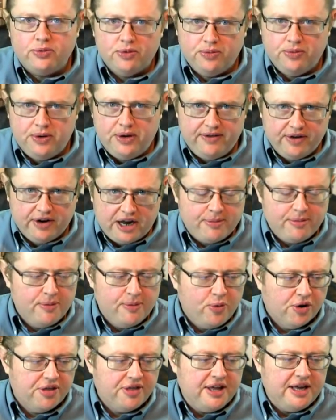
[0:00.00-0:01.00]
We have a couple
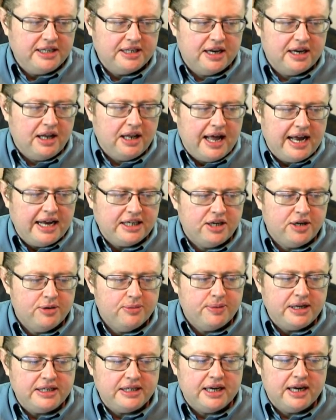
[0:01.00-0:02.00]
more things that I'll ask you,
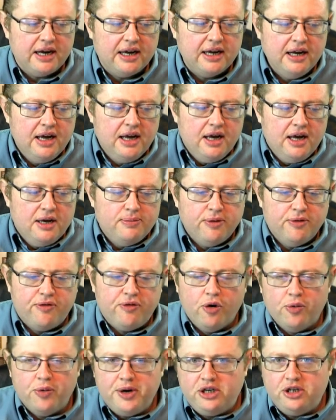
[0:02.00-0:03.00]
but
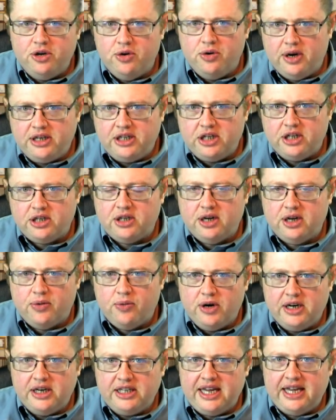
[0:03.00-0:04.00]
before we do, I just
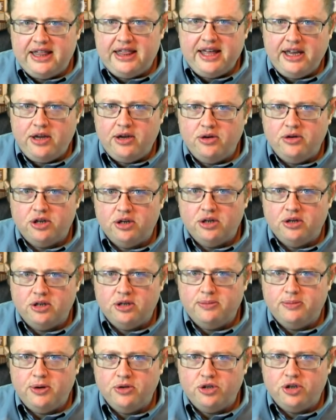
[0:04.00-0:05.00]
want to say thank you
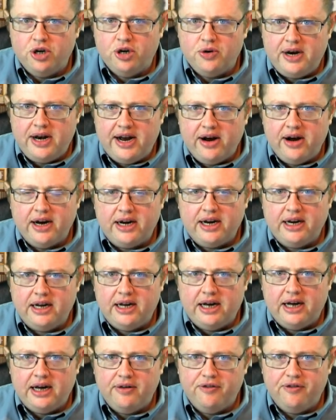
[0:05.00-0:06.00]
to both Joe and Eric
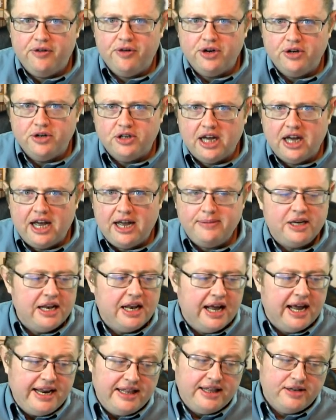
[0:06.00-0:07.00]
for your time
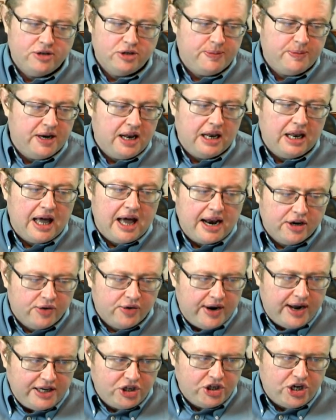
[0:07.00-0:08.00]
tonight, and there's been a lot of
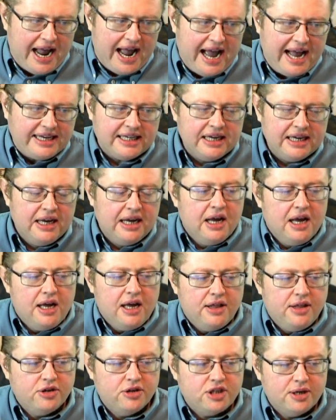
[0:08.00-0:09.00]
great chat.
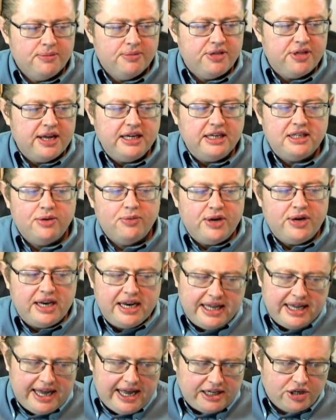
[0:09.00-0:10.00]
There's some things that we
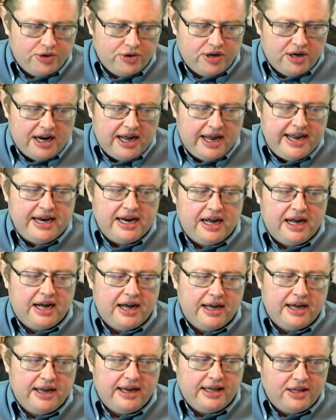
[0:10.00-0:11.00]
didn't get to tonight
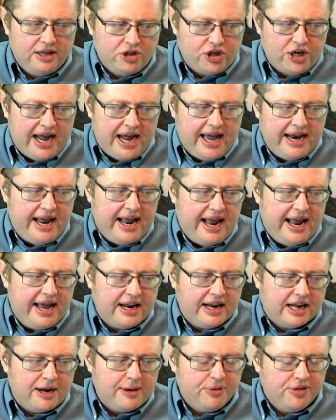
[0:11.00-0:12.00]
in the chat,
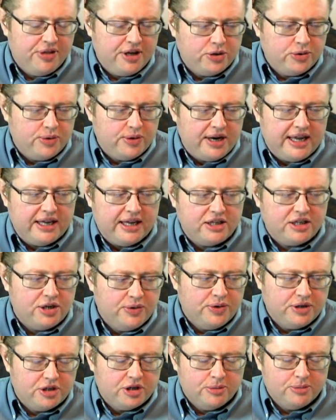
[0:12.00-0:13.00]
and a couple of things we didn't get
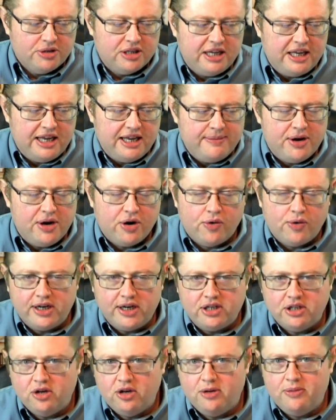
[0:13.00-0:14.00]
to in terms of the email
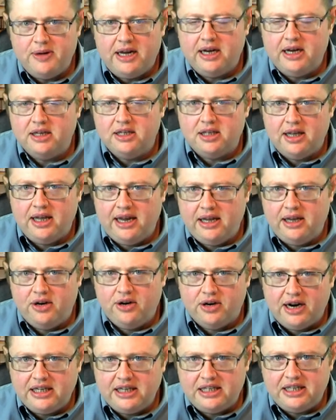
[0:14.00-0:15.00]
questions, only because
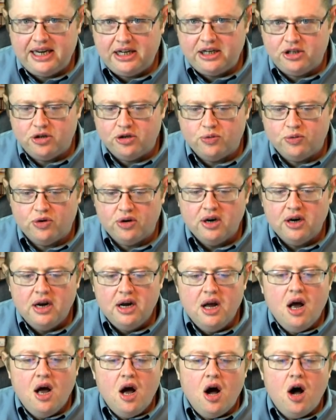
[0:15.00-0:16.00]
your guys' answers were
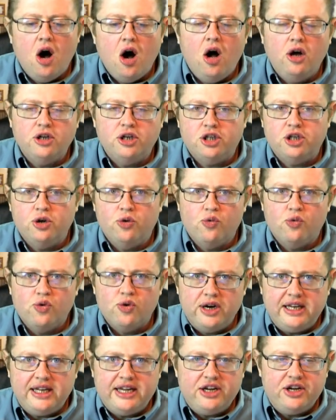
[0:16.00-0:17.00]
also
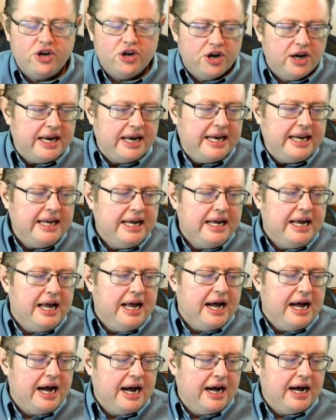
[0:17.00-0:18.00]
really good.
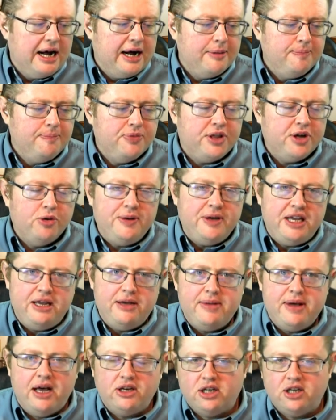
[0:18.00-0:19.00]
There'll be
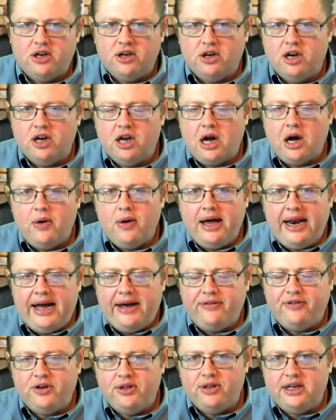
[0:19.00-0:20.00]
emails that are going to go out
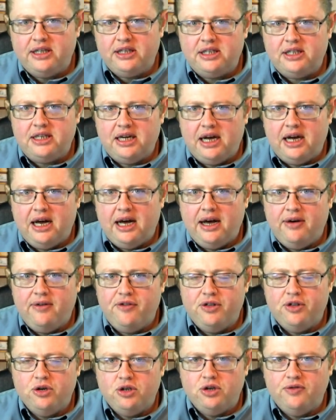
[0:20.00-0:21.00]
after this.
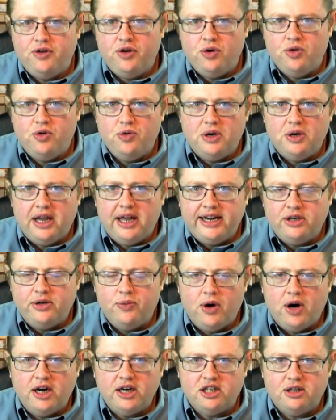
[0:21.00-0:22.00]
For those of you who would like to
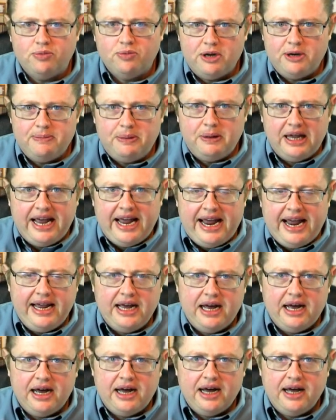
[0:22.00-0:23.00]
watch the
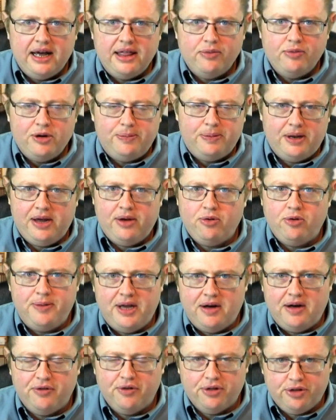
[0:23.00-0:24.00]
replay will
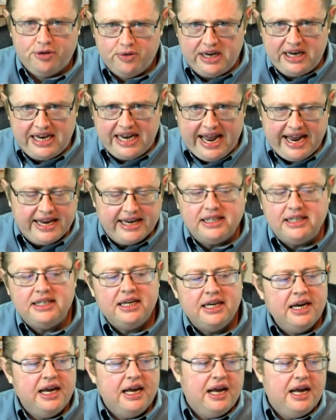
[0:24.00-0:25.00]
be up for 3 days,
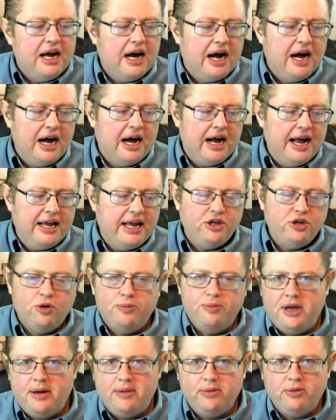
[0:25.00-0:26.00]
and you'll
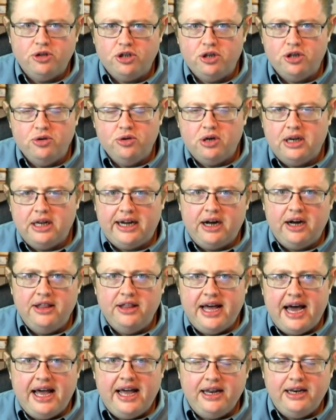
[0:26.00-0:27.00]
be able to click on
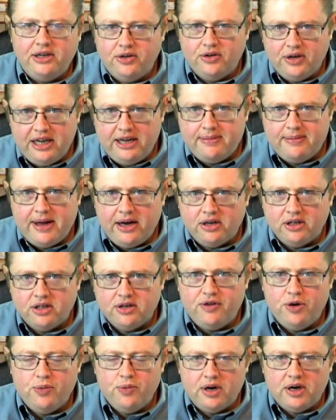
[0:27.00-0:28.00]
that in your emails
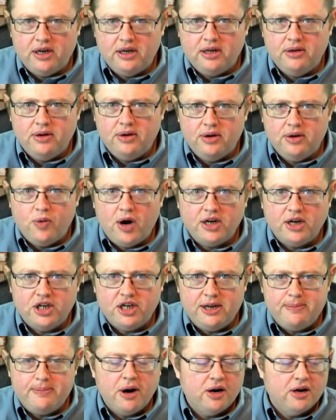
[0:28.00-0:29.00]
if you want to watch
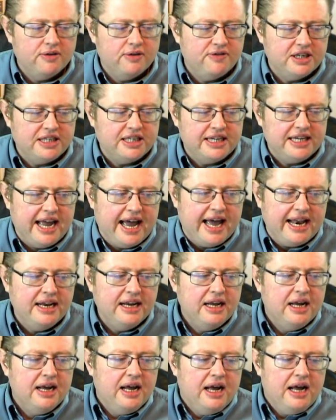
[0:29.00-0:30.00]
any part of this again.
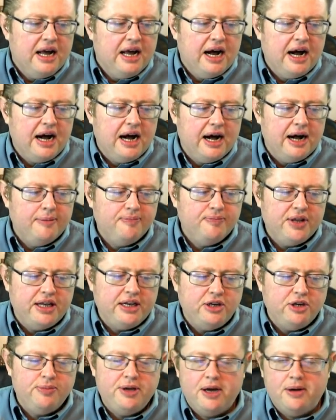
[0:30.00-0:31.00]

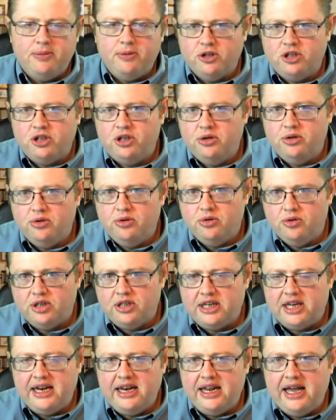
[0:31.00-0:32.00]
And you'll be able to
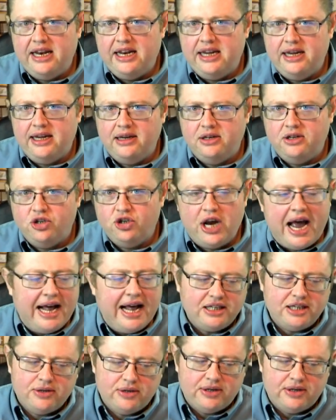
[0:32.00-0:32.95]
send any chats.